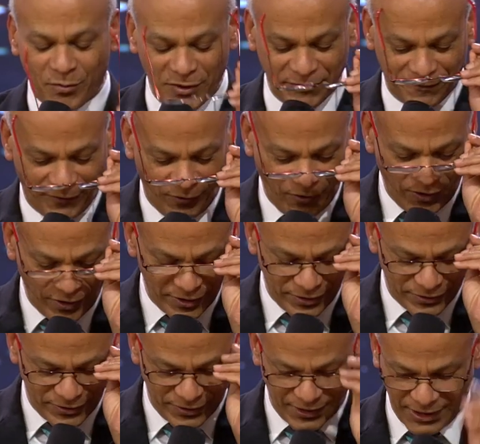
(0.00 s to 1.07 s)

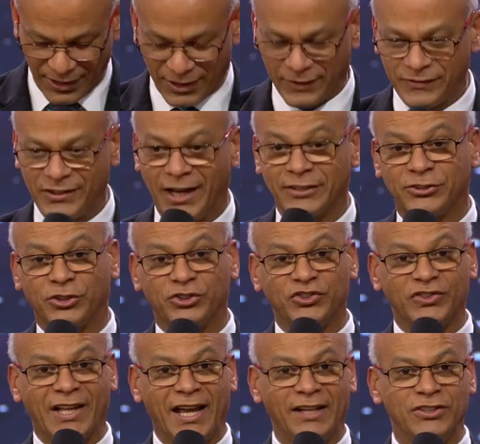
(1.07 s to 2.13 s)
Before uh, Dr.
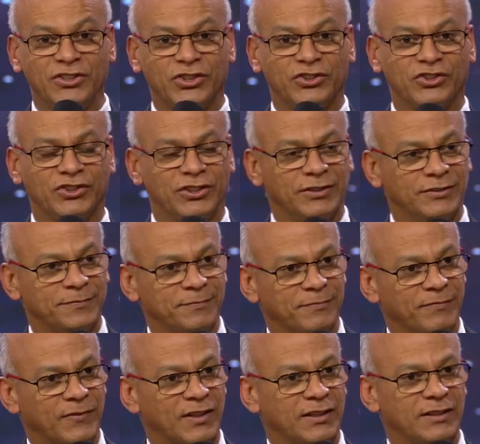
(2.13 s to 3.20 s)
Standish
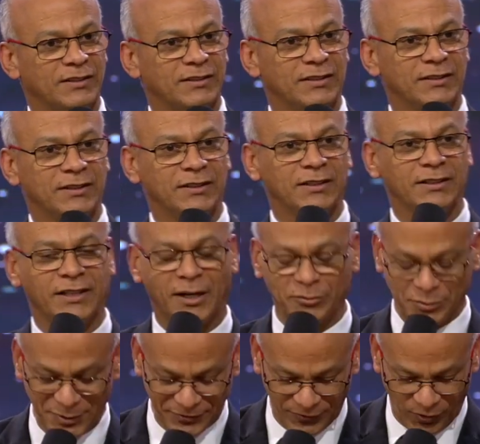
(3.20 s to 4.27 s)

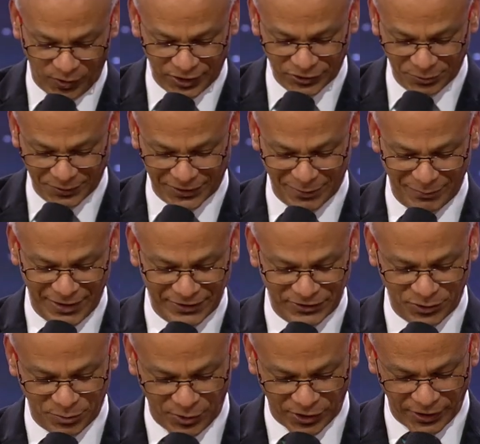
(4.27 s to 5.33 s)
comes before us with the
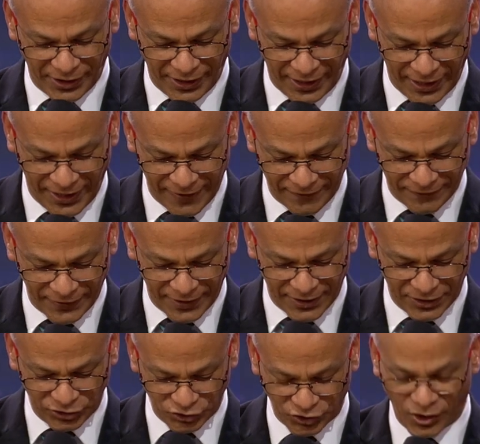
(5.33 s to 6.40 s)
message, we're going to have
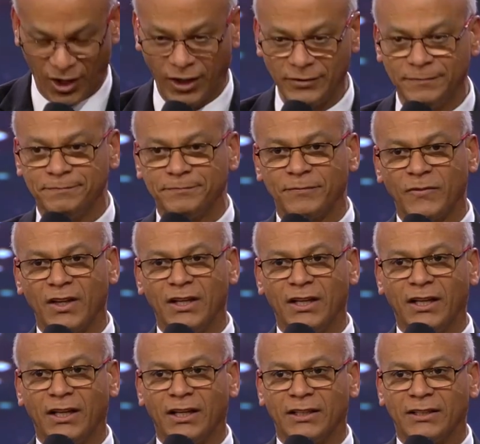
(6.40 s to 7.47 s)
a song
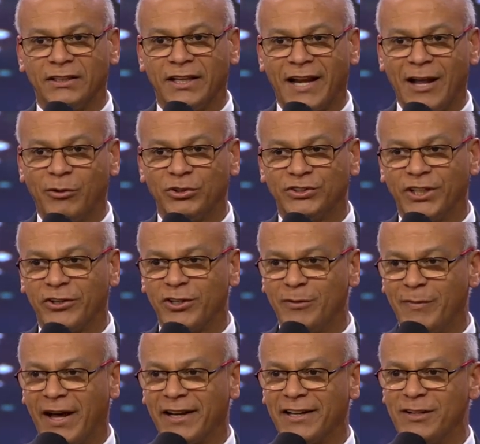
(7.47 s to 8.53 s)
that I will tell you
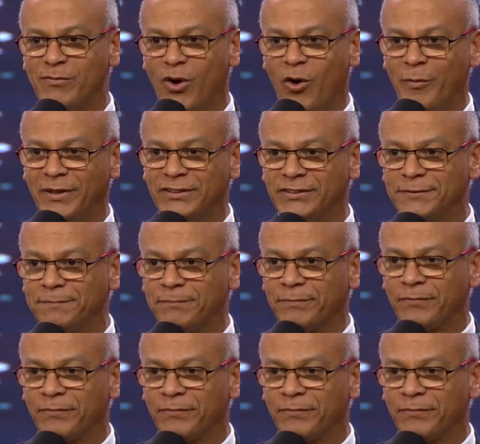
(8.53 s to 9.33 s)
about in a moment.